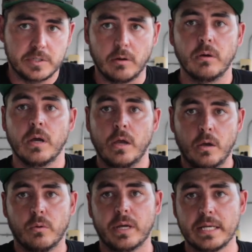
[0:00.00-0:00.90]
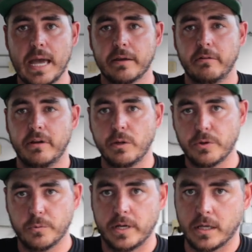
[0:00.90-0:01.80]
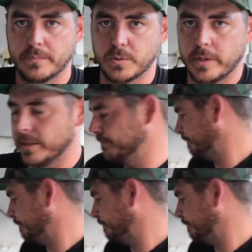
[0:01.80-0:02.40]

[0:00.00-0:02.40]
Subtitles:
So we'll get an accurate reading with what it comes with.